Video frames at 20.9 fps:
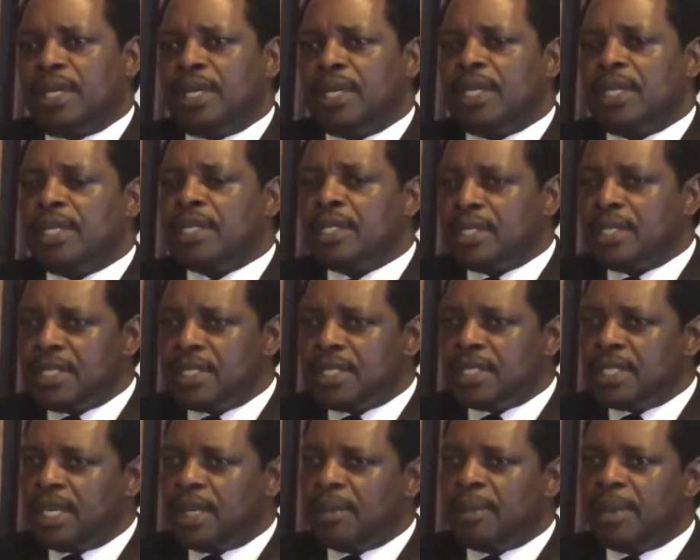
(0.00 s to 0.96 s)
in this
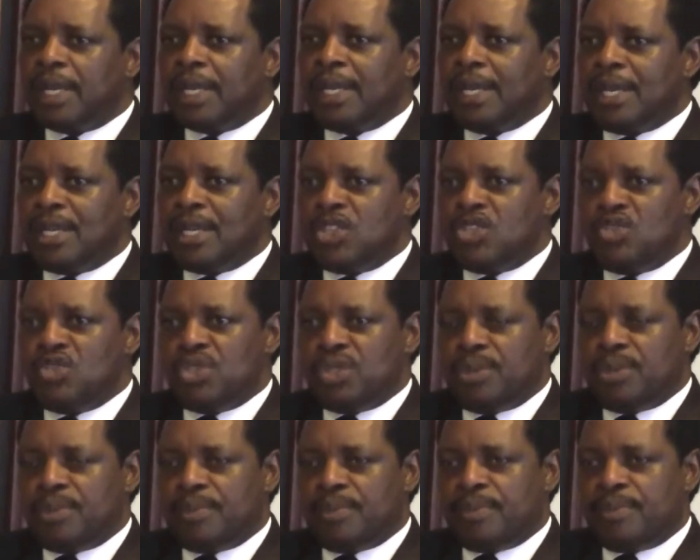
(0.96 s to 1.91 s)
time and age,
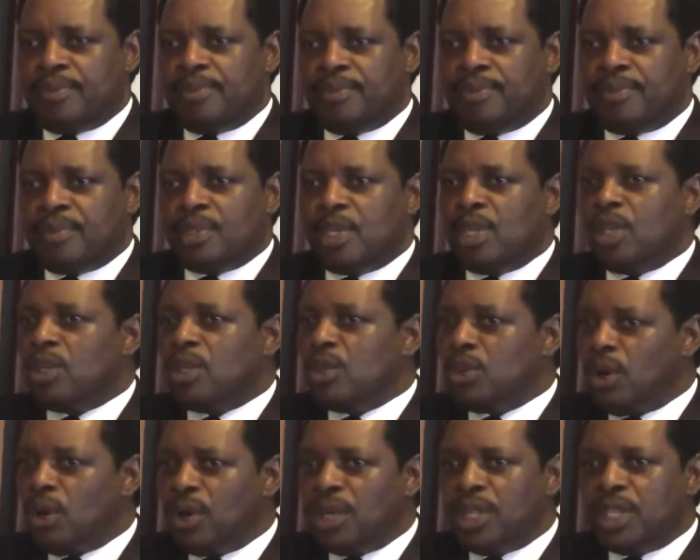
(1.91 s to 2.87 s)

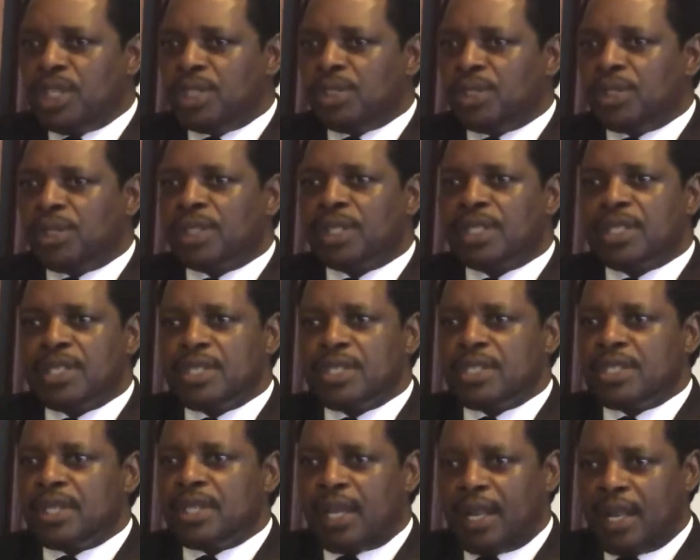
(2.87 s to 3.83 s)
no nation
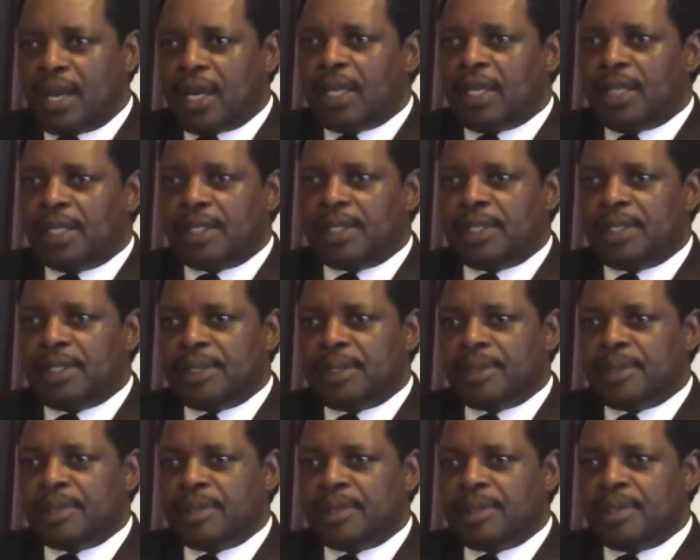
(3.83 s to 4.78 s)
is an island.
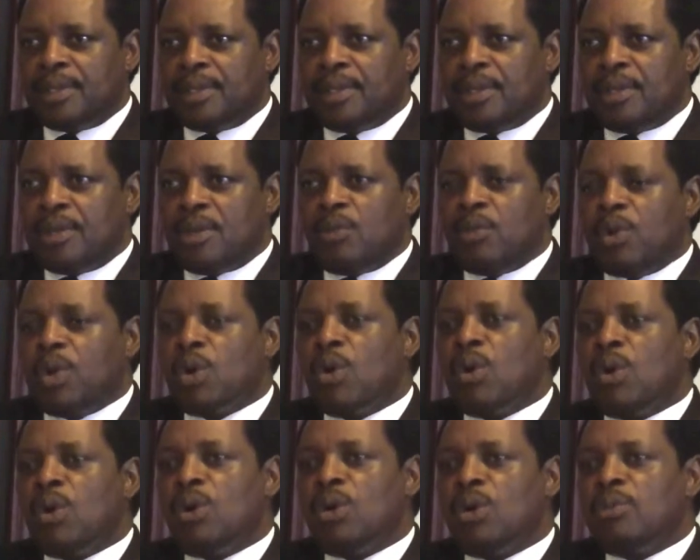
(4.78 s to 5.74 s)
We
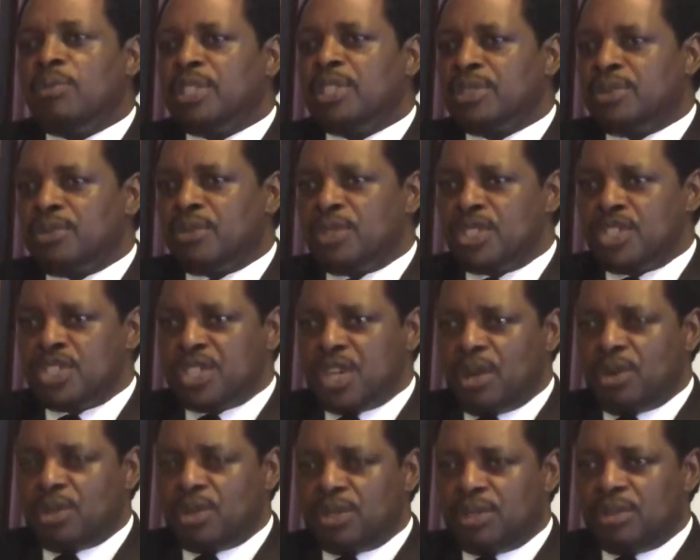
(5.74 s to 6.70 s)
all must reach
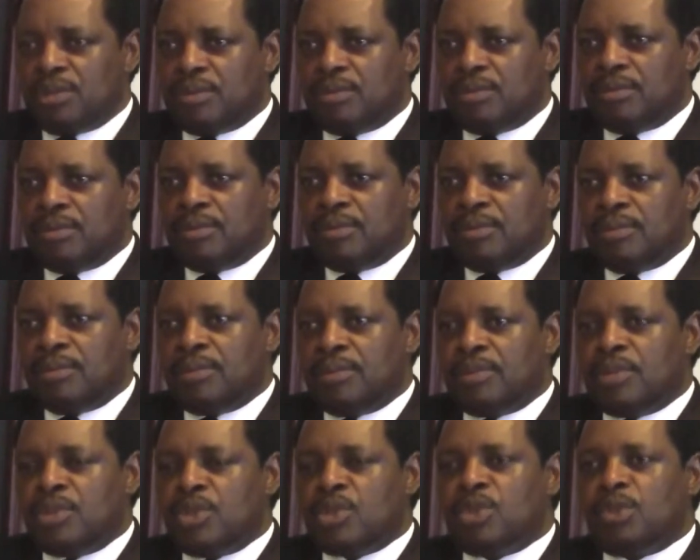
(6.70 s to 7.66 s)
out
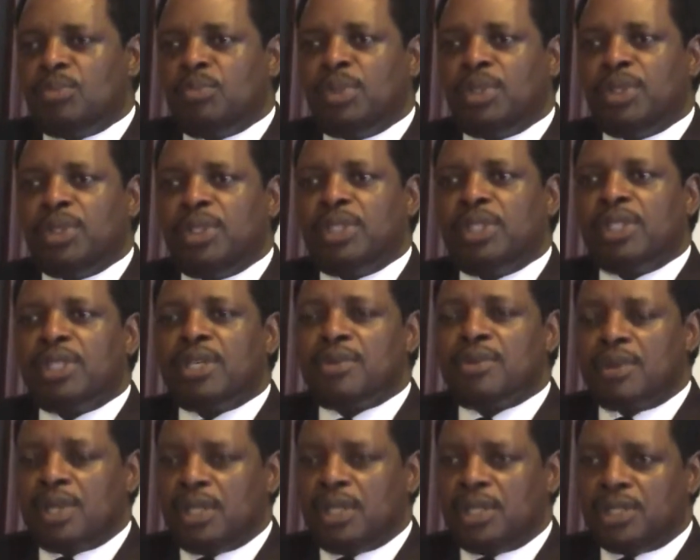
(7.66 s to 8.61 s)
to build
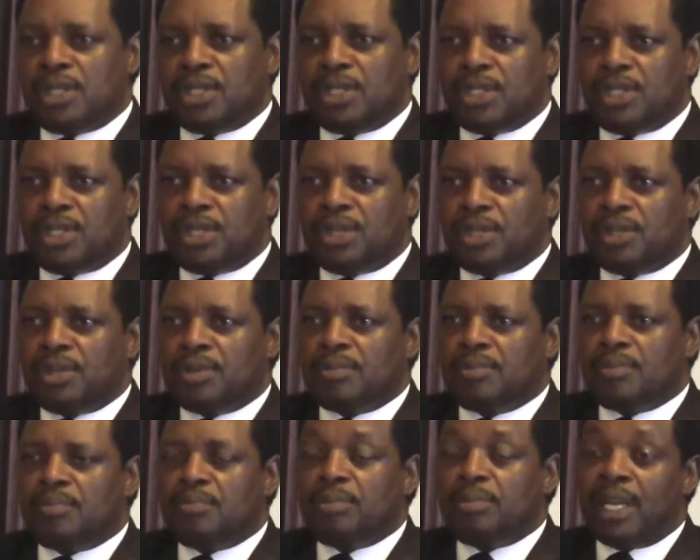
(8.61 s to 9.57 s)
relations
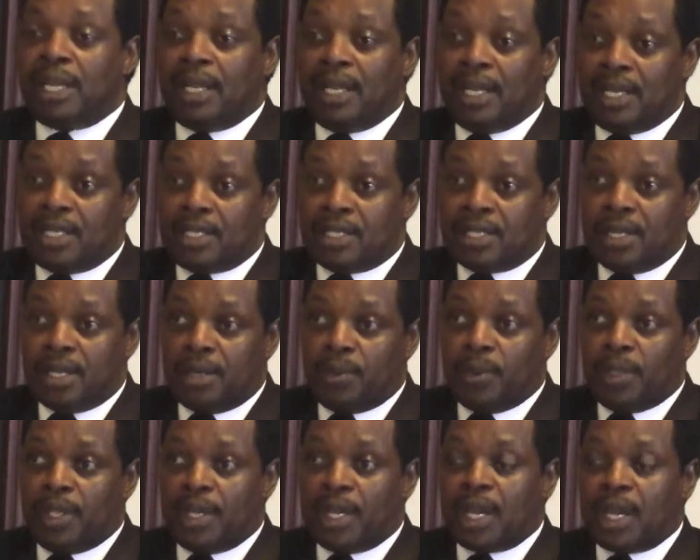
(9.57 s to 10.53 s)
bilateral
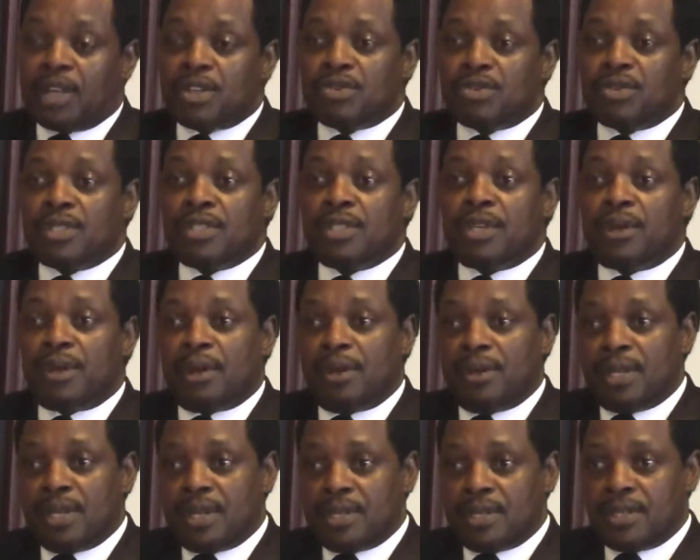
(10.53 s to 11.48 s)
with the countries
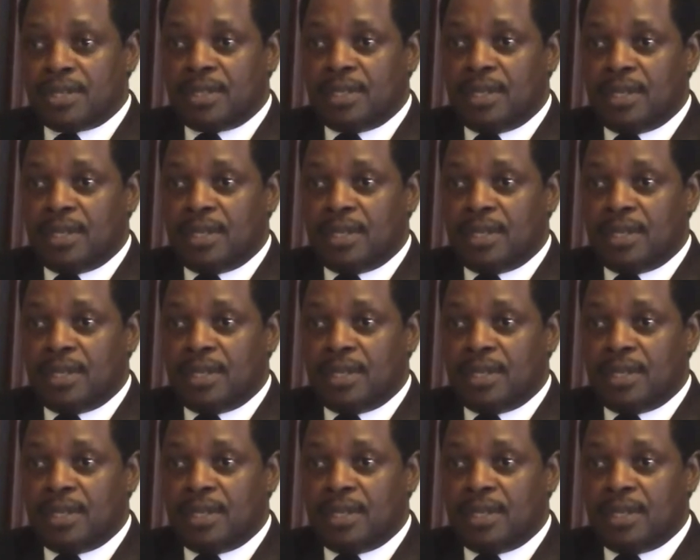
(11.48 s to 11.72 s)
around us